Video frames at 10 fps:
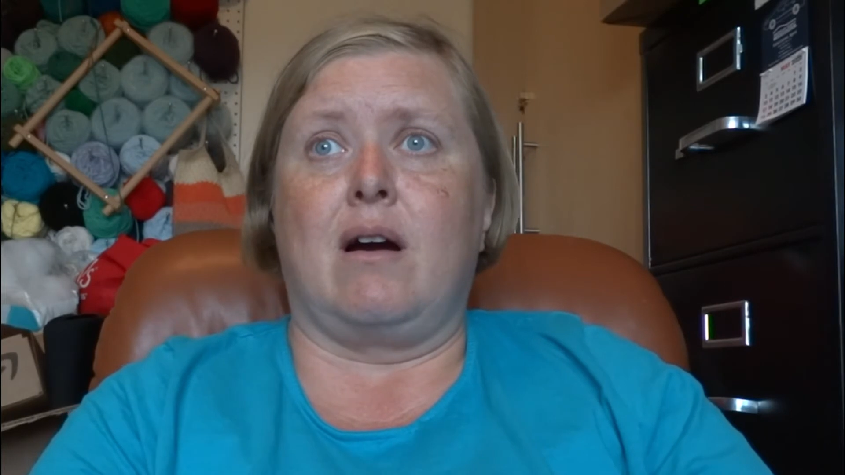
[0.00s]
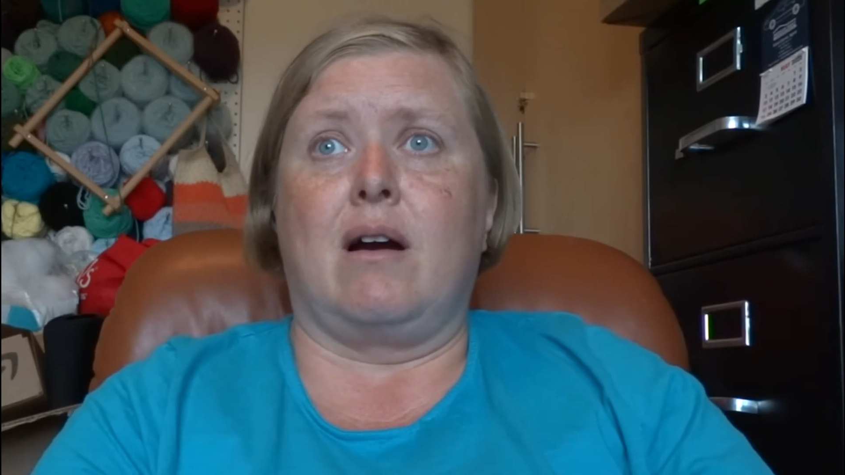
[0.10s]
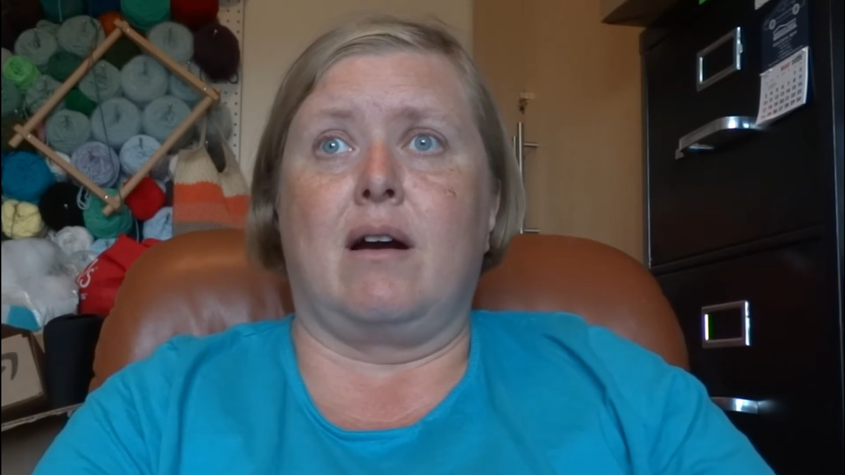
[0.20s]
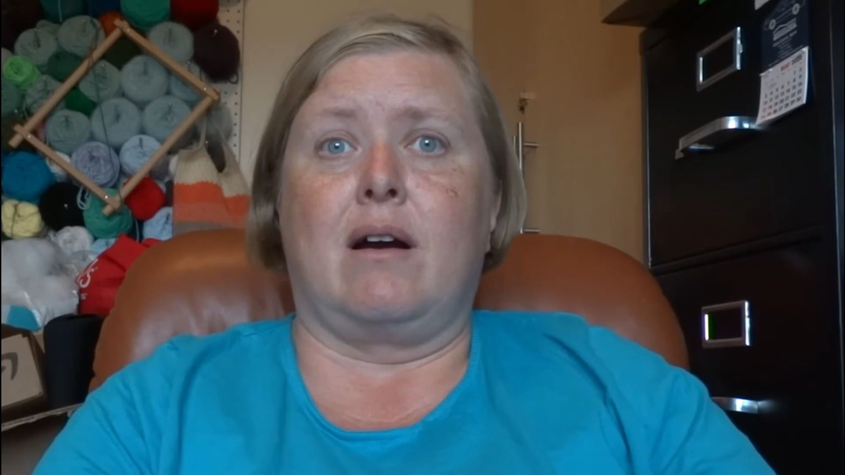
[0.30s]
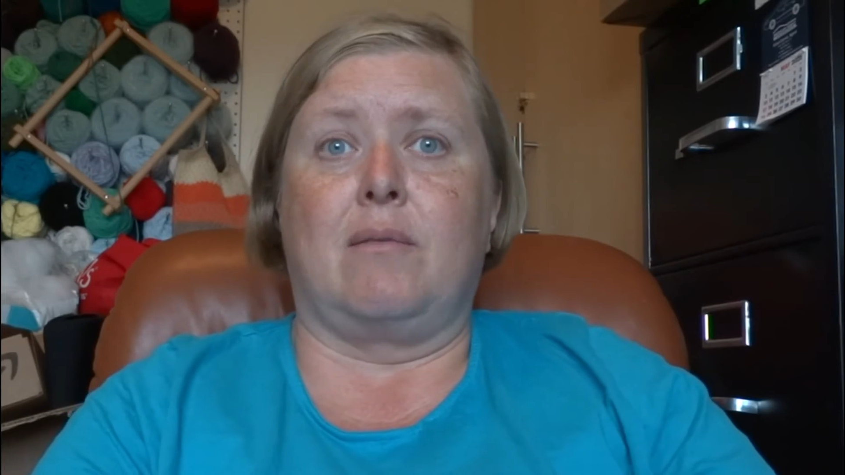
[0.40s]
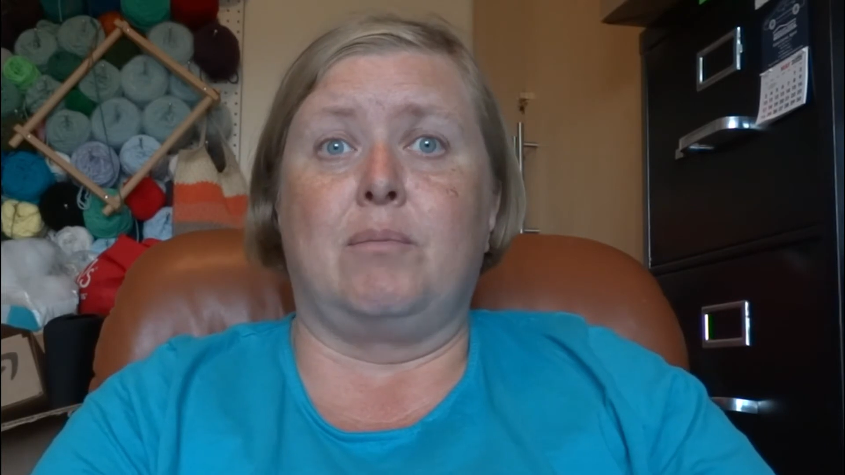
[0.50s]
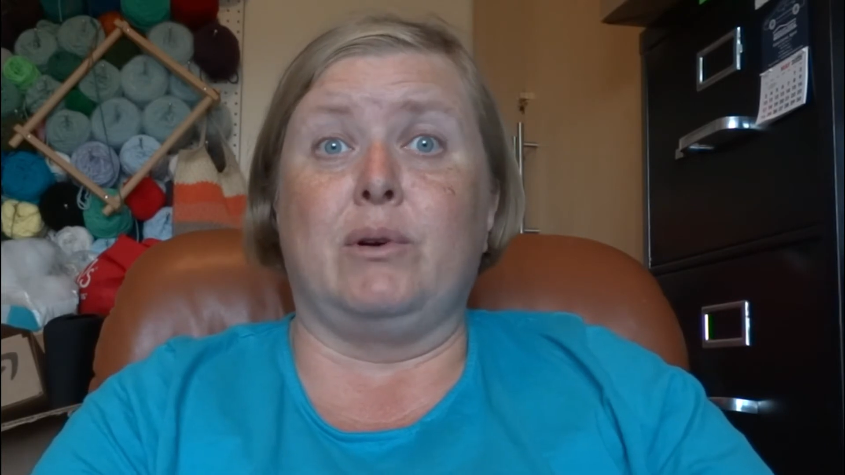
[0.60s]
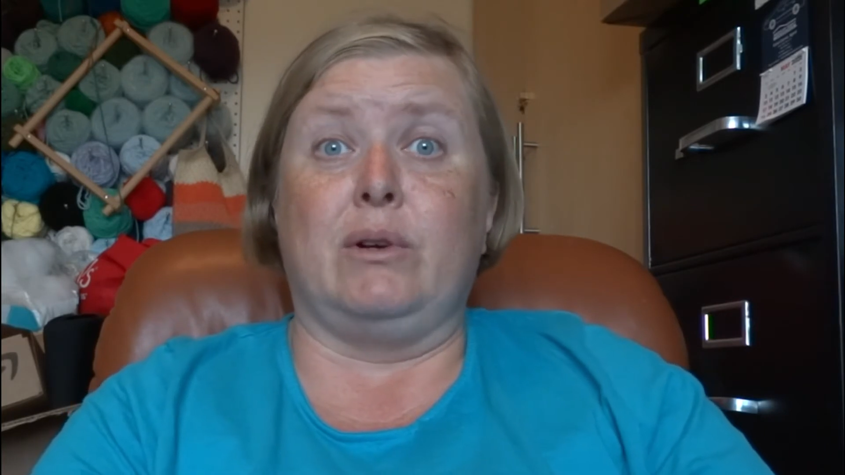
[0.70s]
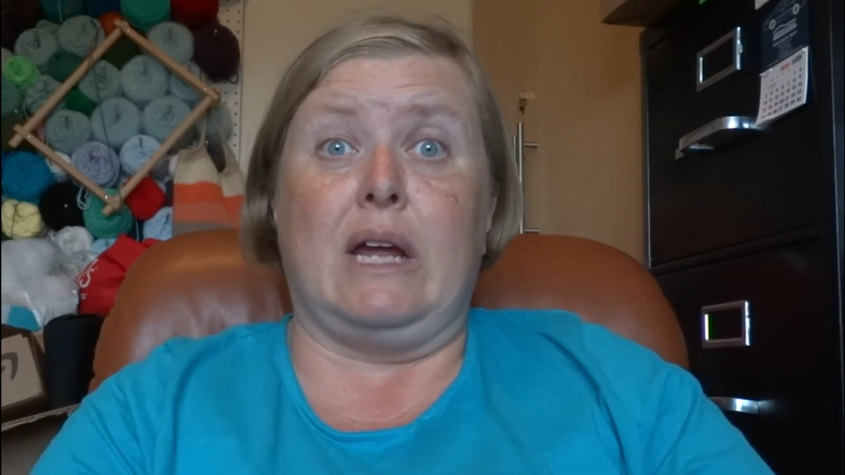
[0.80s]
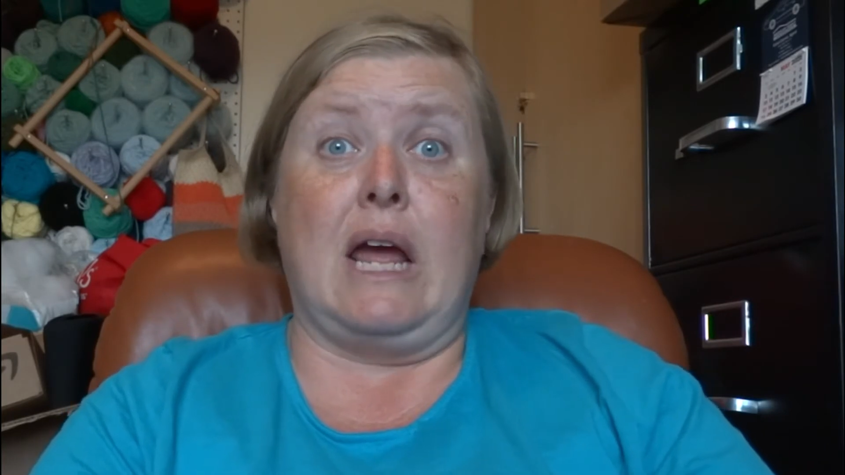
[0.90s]
our
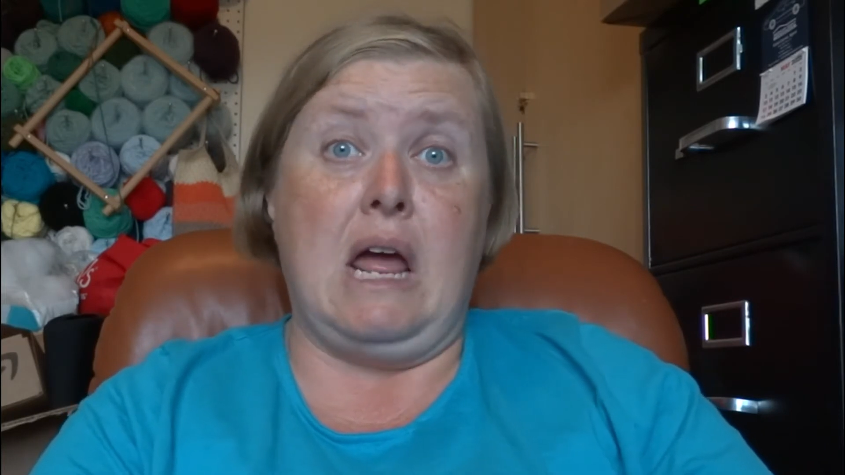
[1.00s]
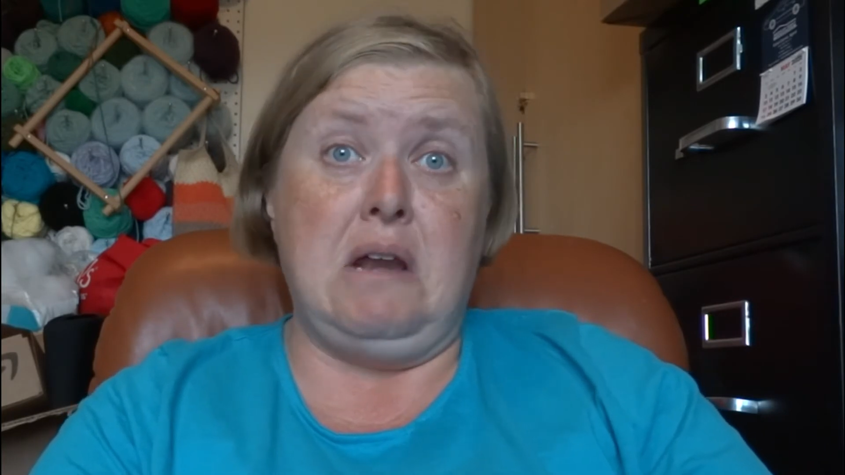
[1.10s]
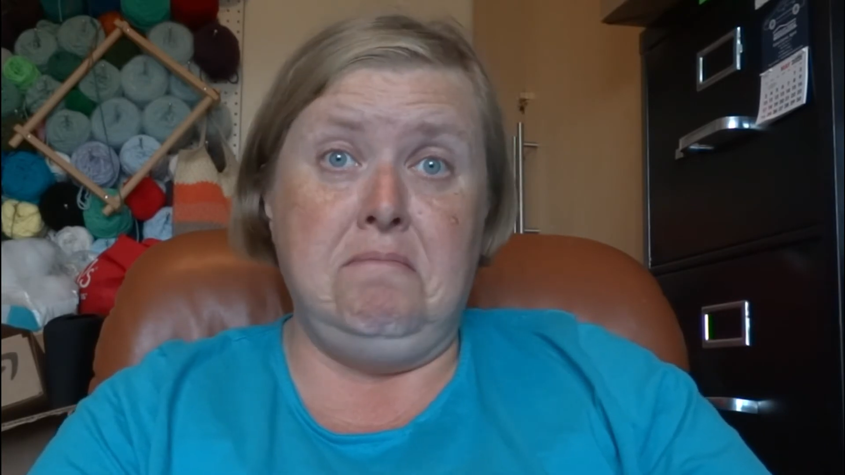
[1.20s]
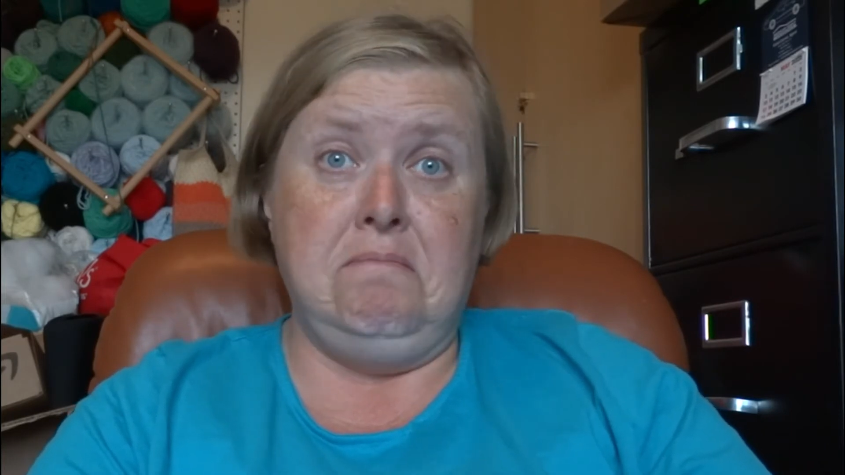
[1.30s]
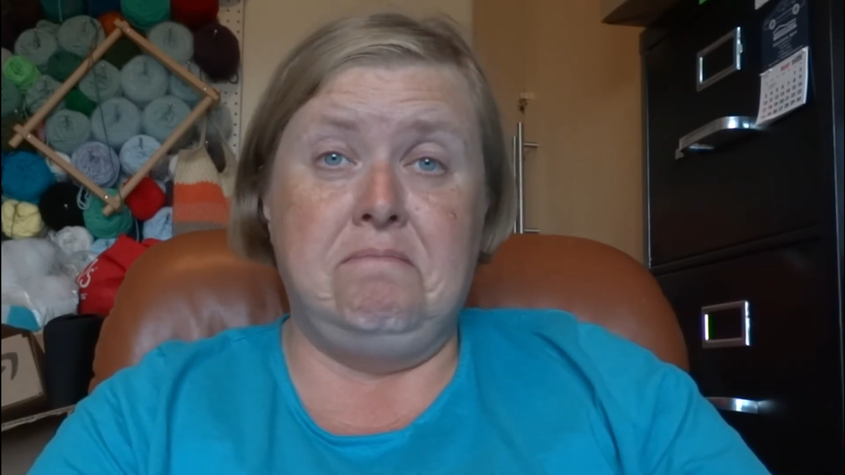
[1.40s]
broody hen